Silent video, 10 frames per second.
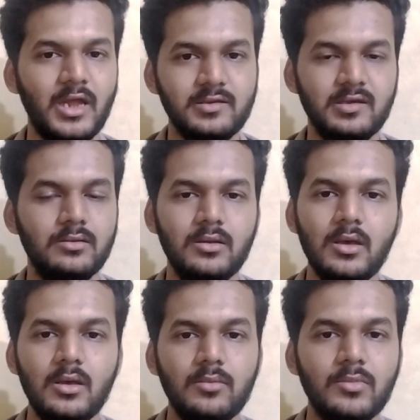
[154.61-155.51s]
That's it,
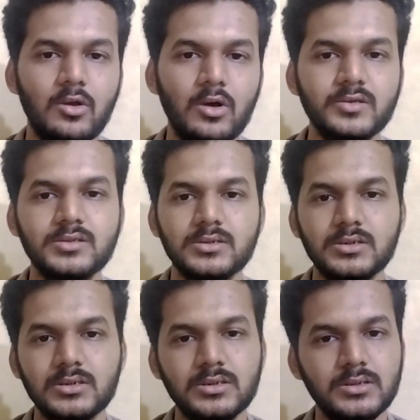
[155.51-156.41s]
because
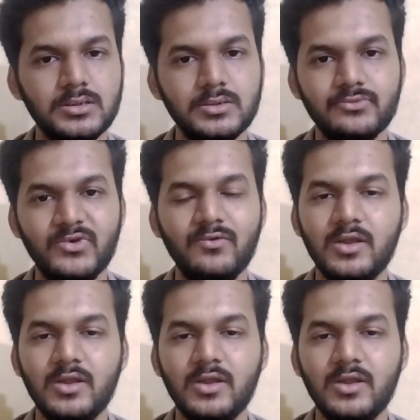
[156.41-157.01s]
we